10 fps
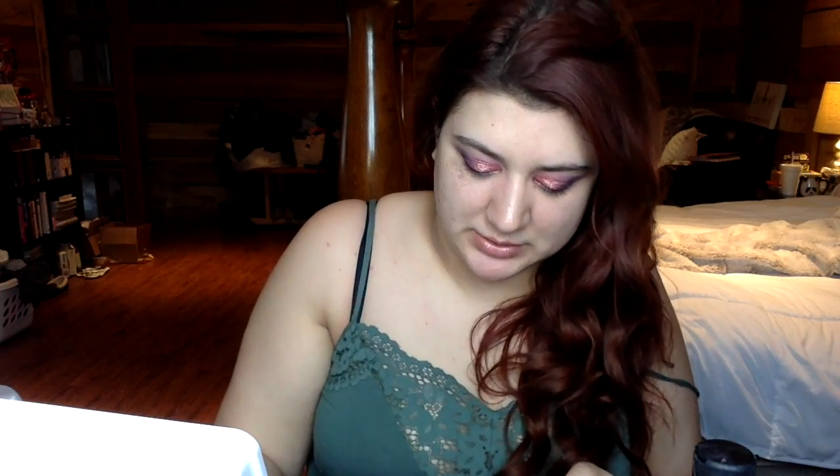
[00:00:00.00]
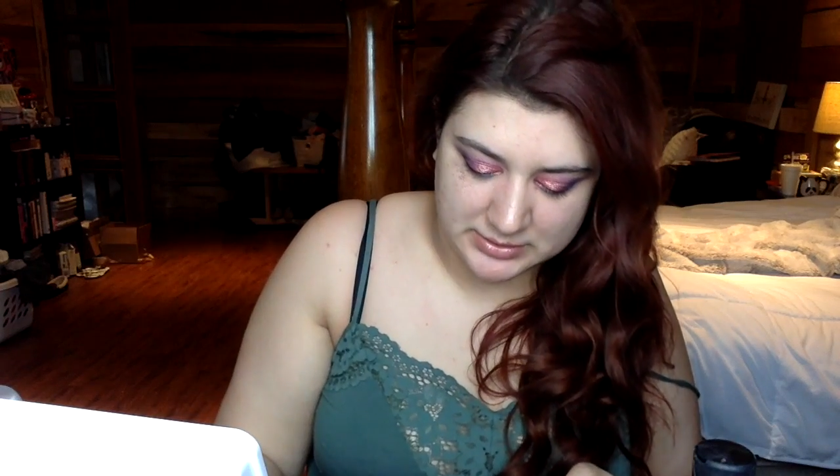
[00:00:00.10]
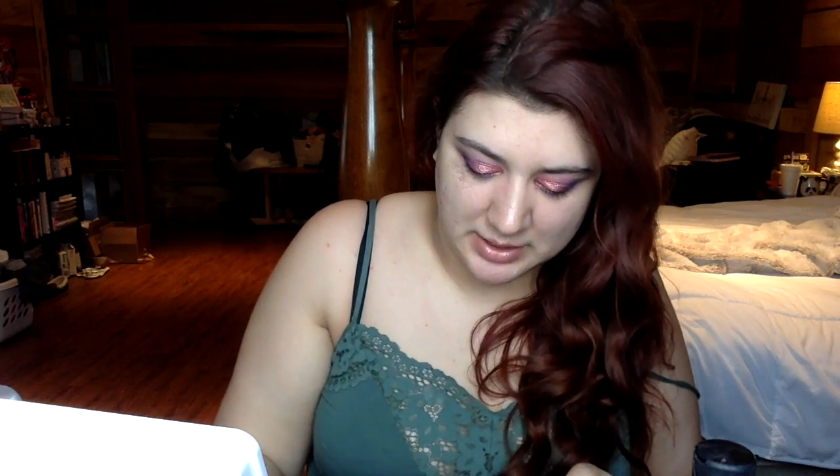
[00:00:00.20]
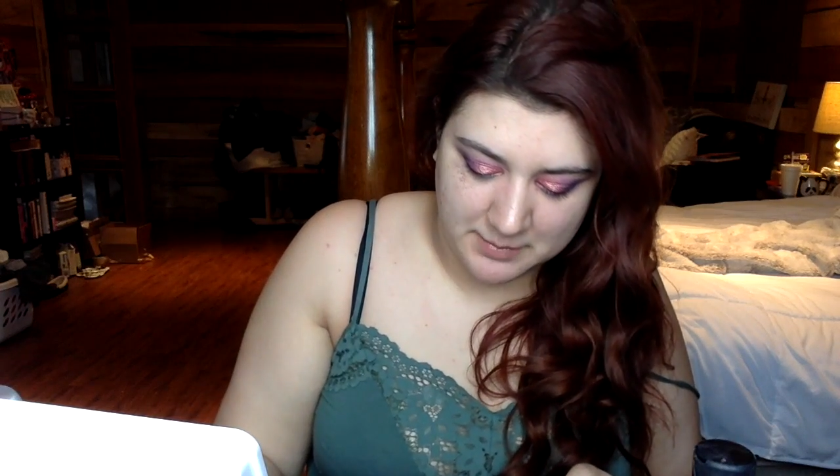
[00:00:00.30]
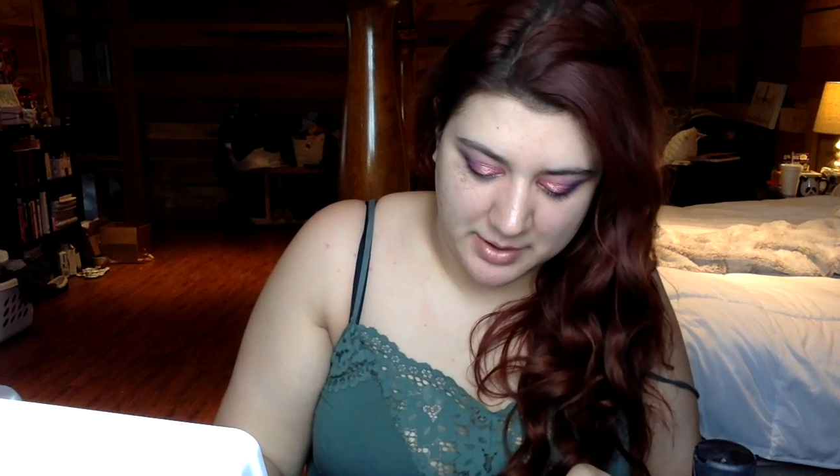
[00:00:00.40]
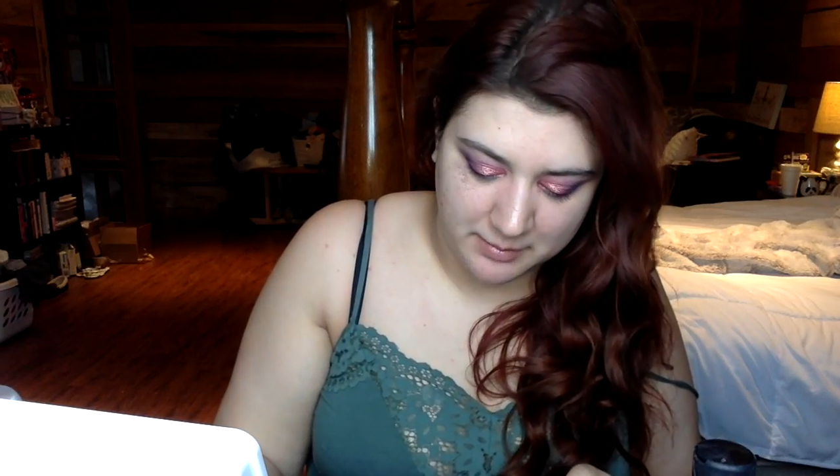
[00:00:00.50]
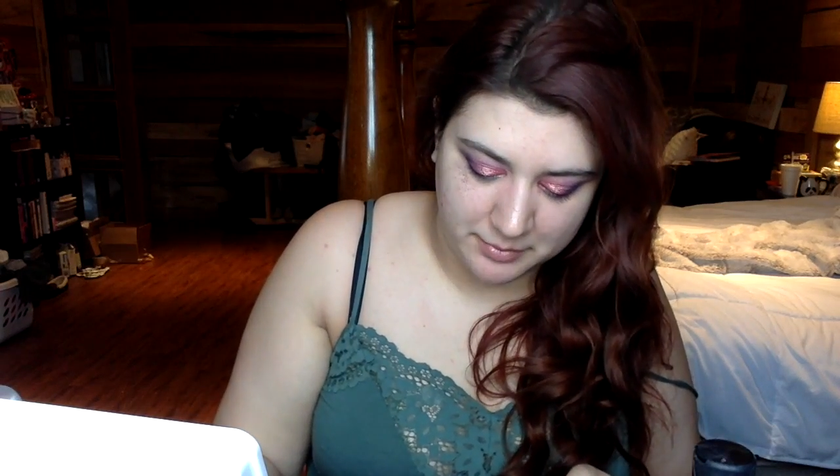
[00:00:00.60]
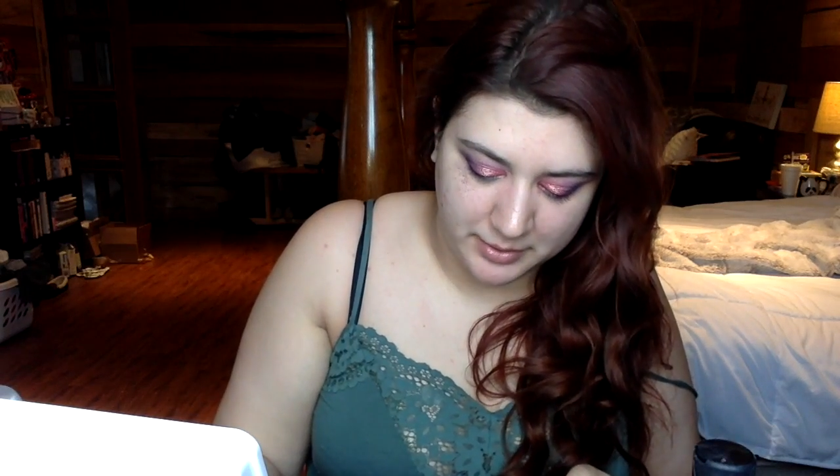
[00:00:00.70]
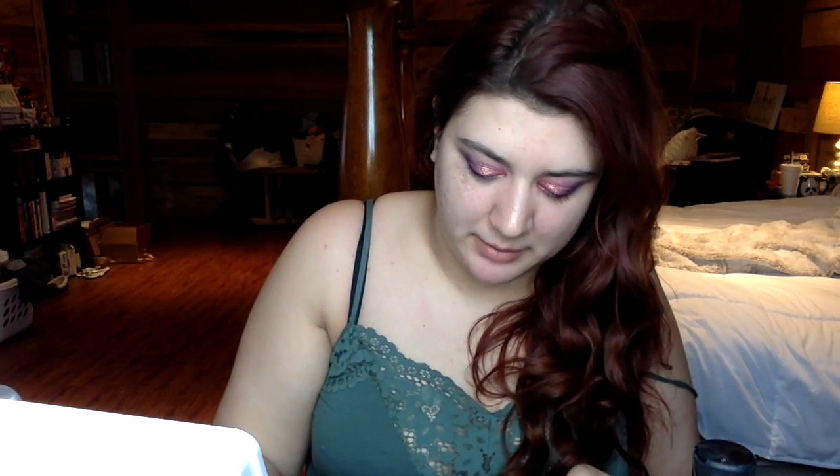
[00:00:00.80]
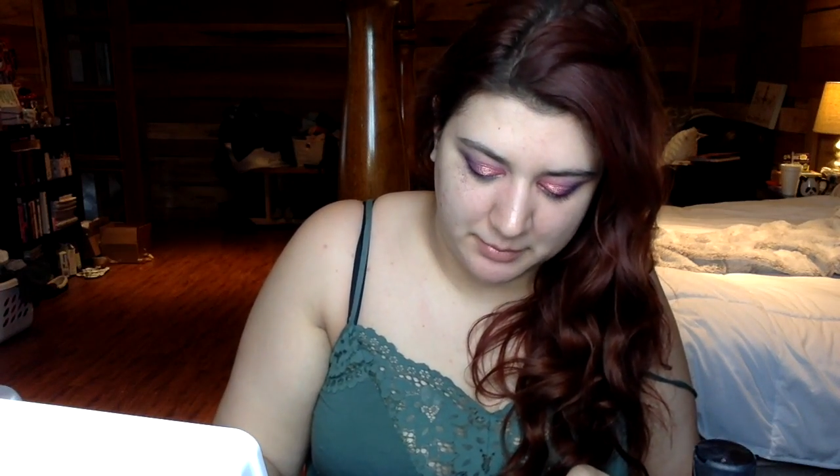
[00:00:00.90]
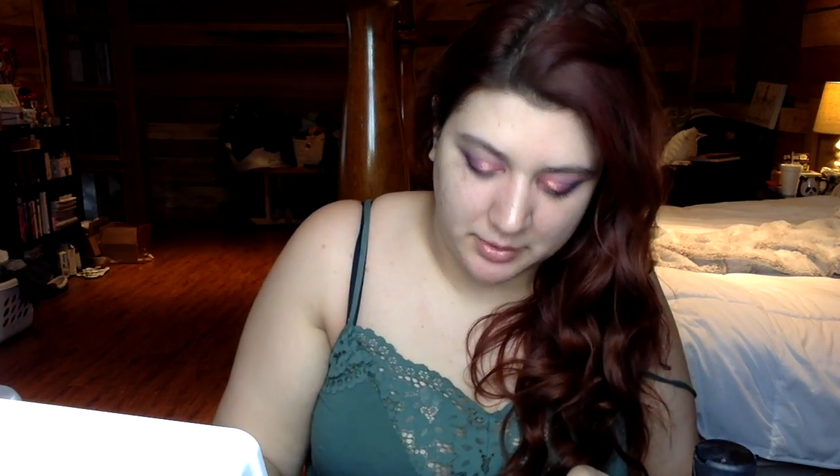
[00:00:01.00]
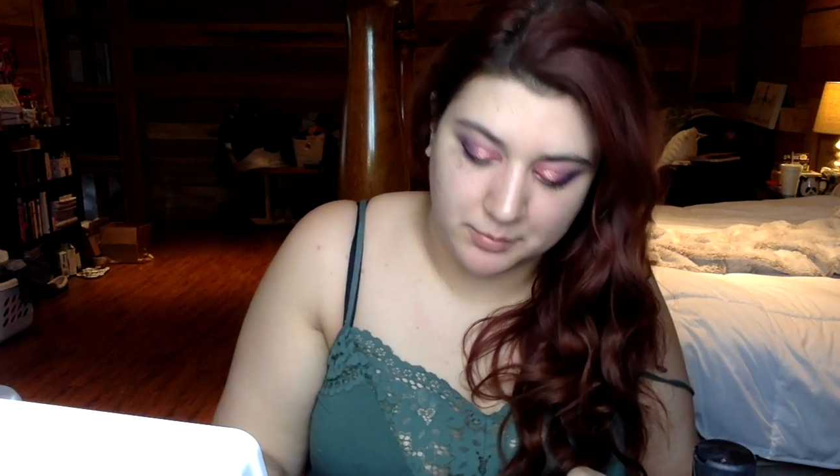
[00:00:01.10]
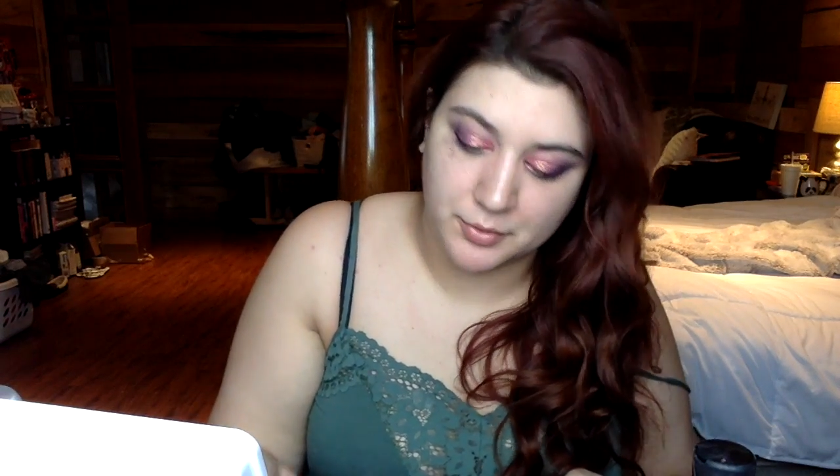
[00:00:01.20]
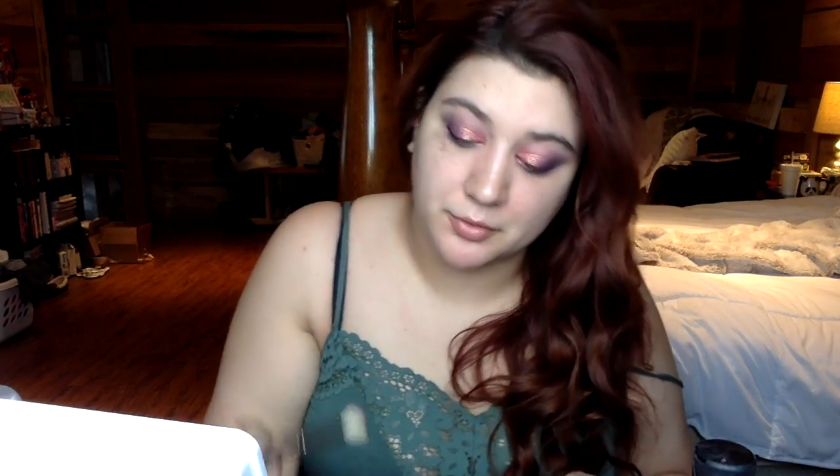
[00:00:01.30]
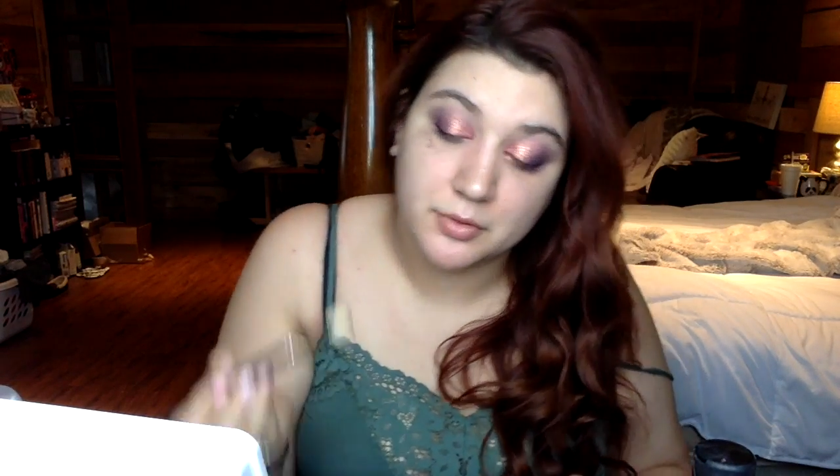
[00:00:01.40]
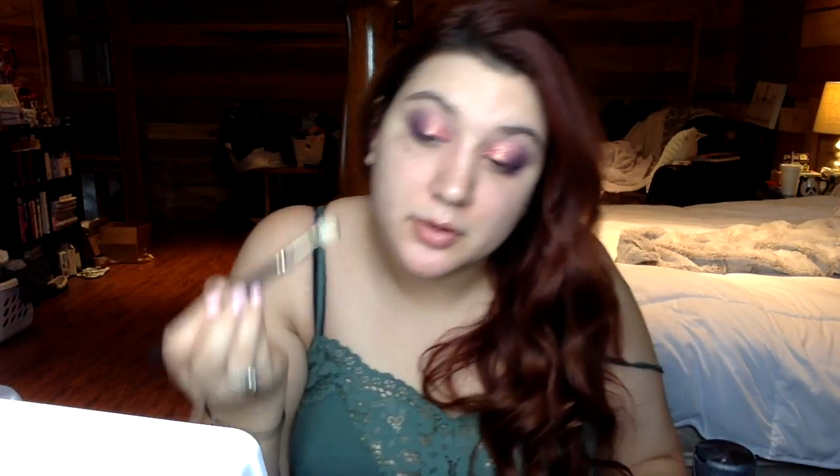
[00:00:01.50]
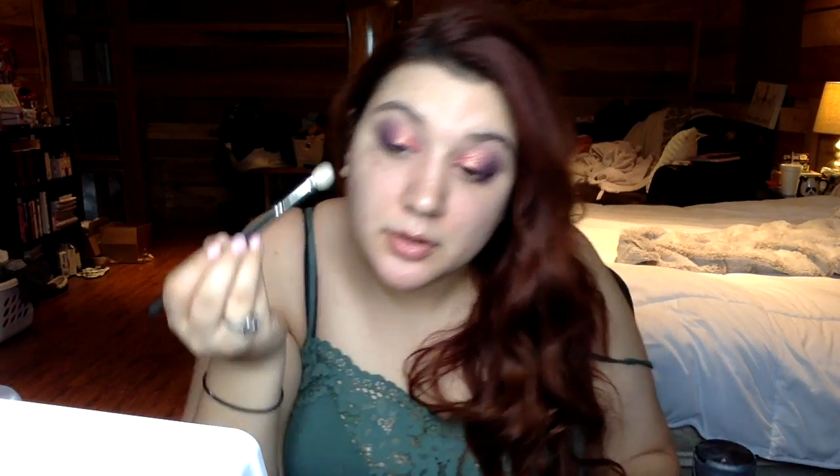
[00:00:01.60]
same eggplant purple,